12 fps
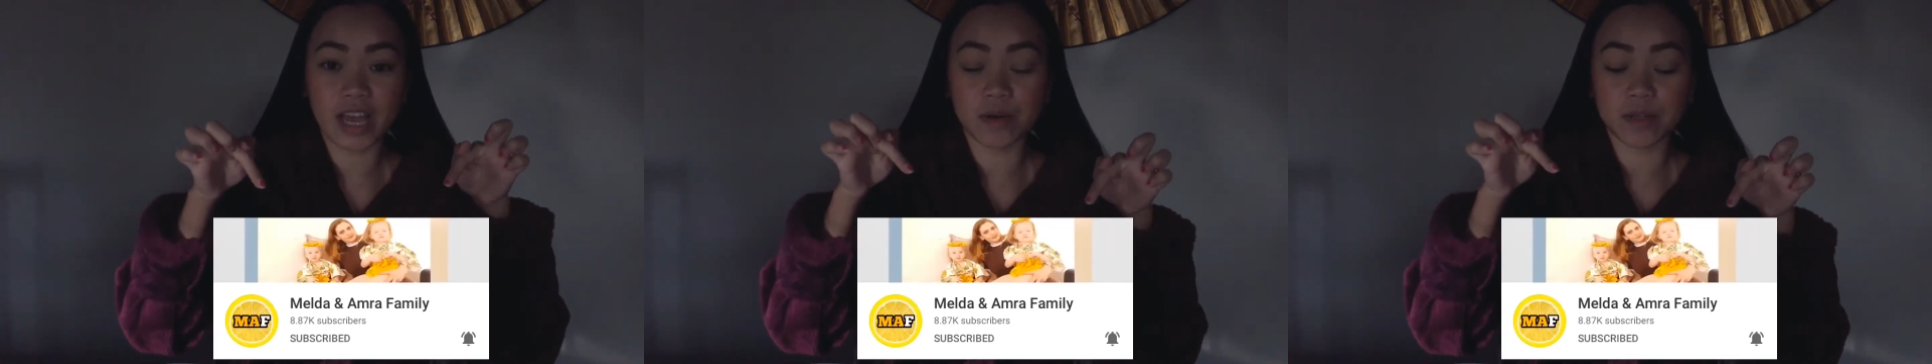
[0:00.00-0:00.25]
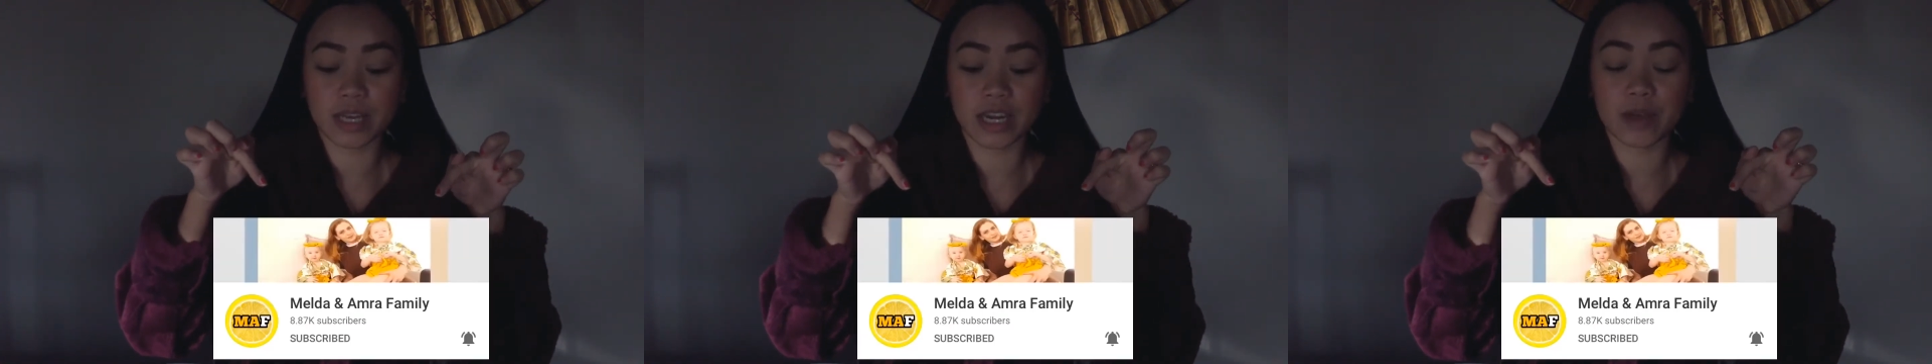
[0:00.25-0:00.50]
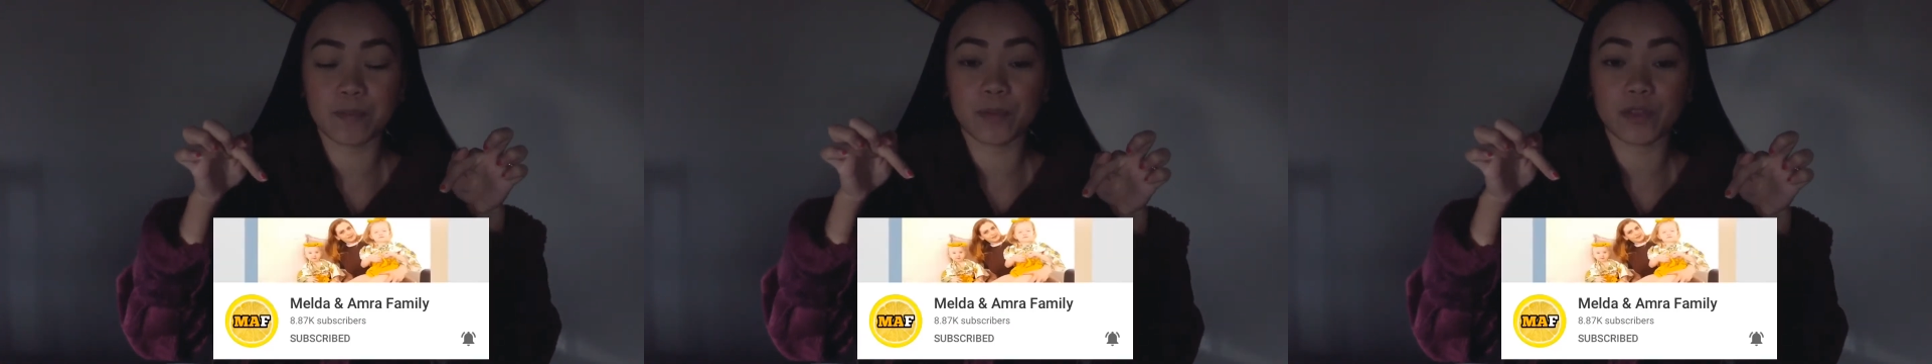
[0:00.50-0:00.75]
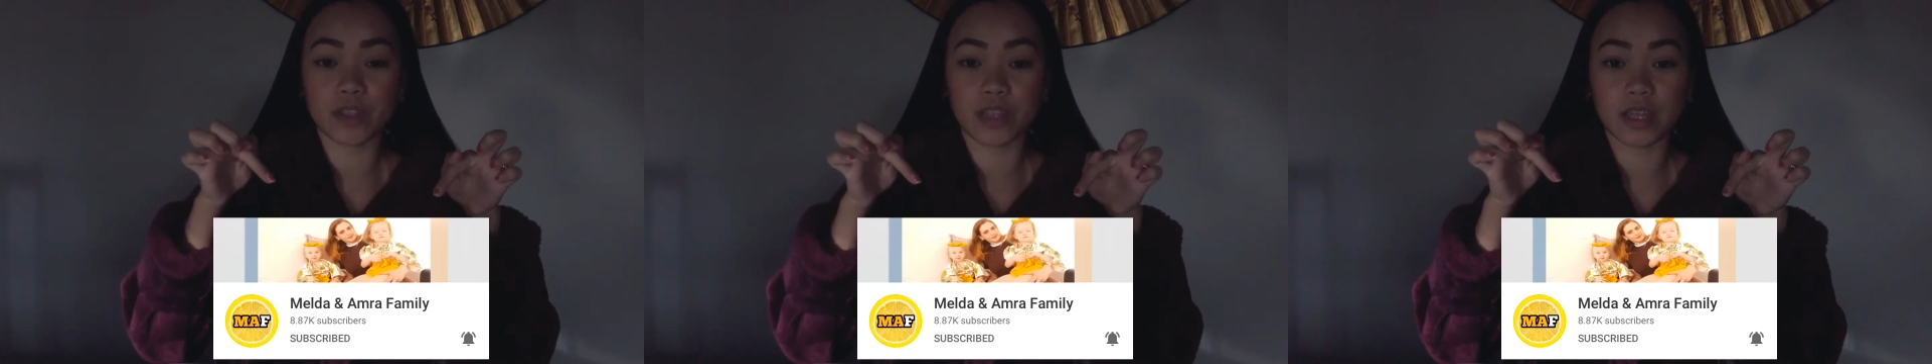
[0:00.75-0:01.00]
I will gonna
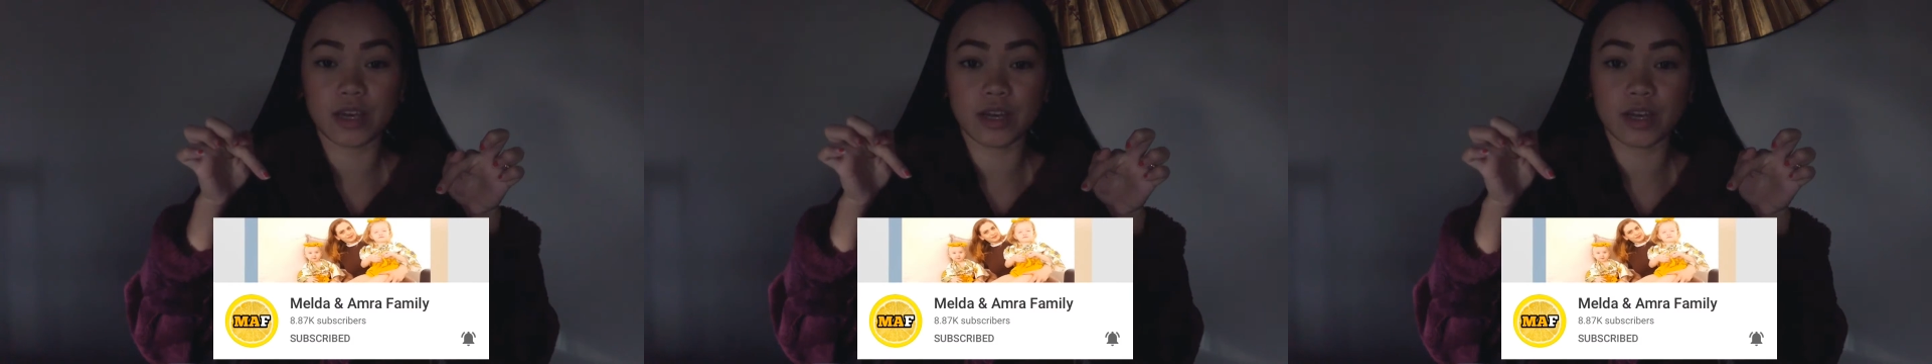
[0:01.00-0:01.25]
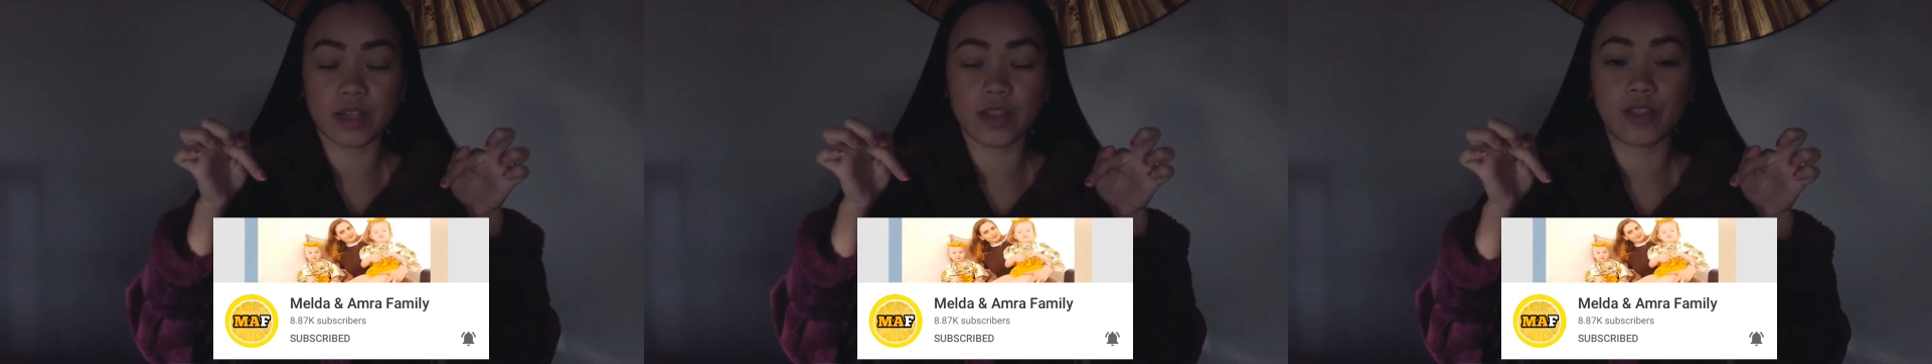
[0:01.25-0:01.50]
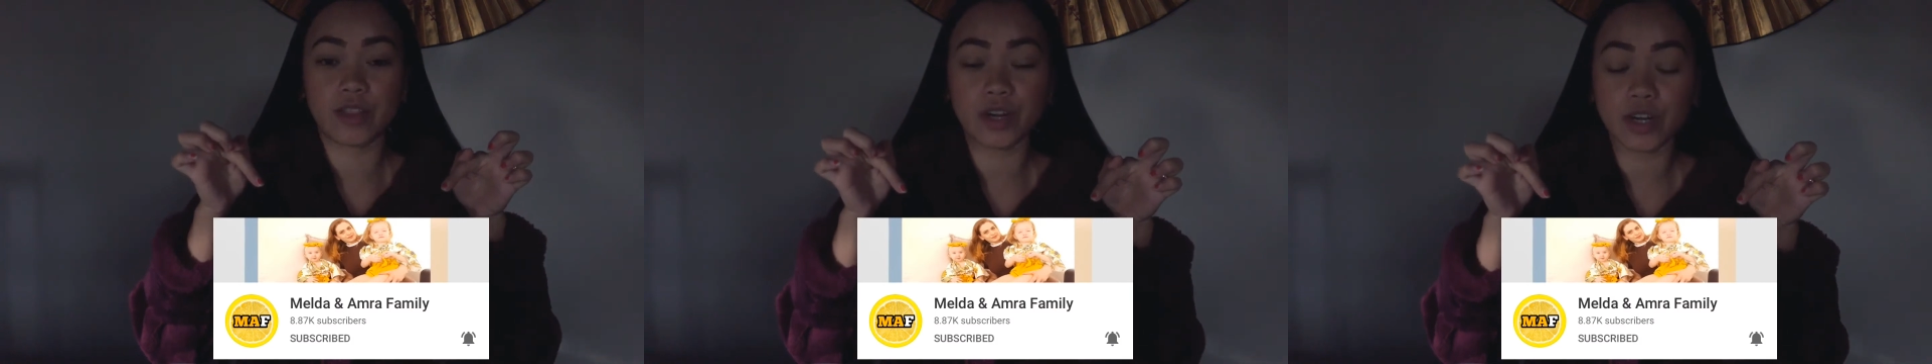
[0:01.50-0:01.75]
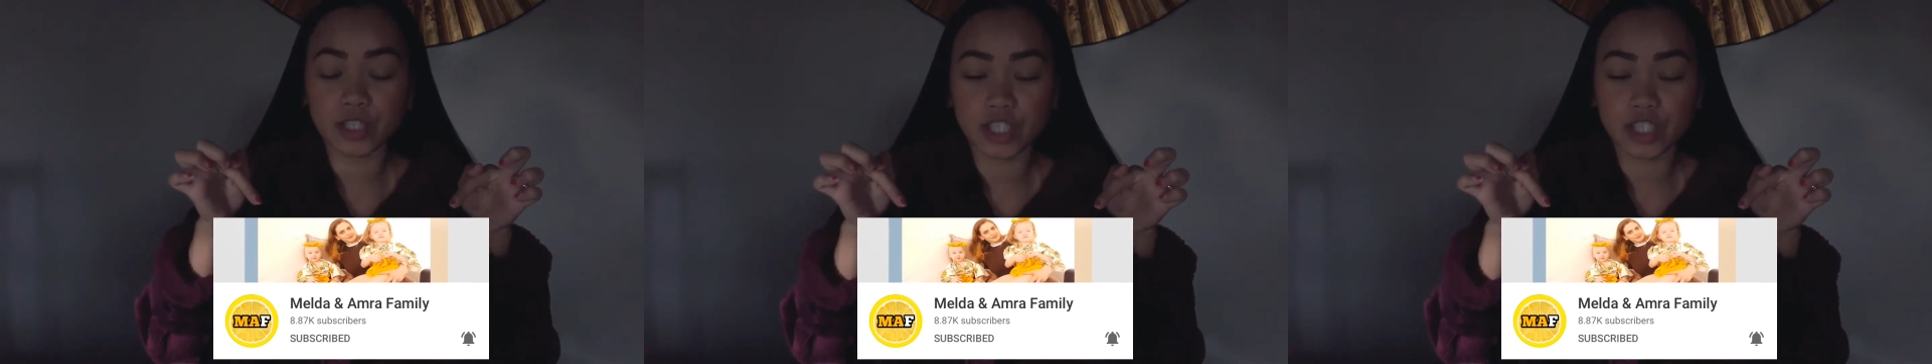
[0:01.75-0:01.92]
put the their